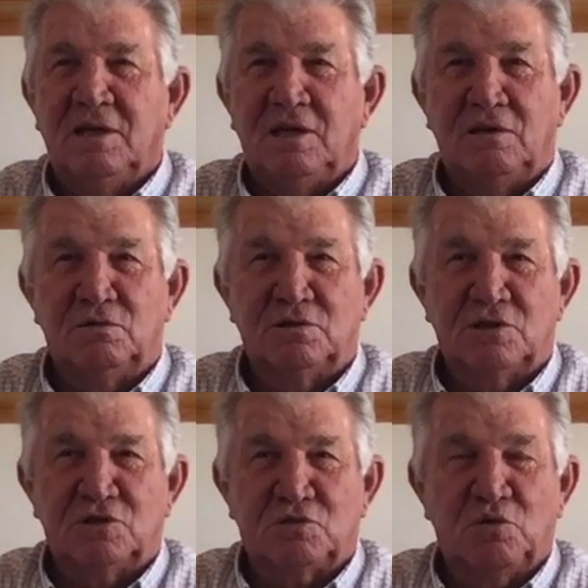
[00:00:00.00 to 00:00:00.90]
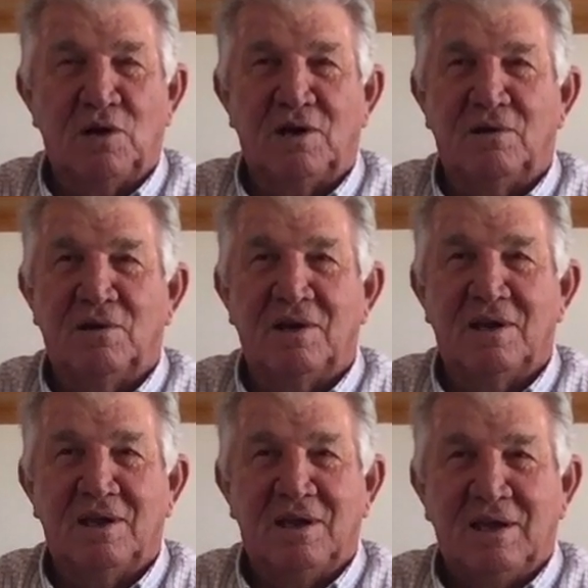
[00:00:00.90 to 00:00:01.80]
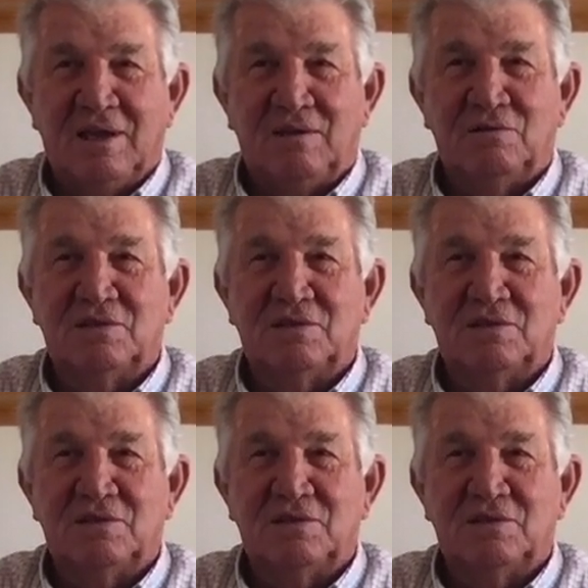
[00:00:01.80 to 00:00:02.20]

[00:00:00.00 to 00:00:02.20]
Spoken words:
It was a square. It was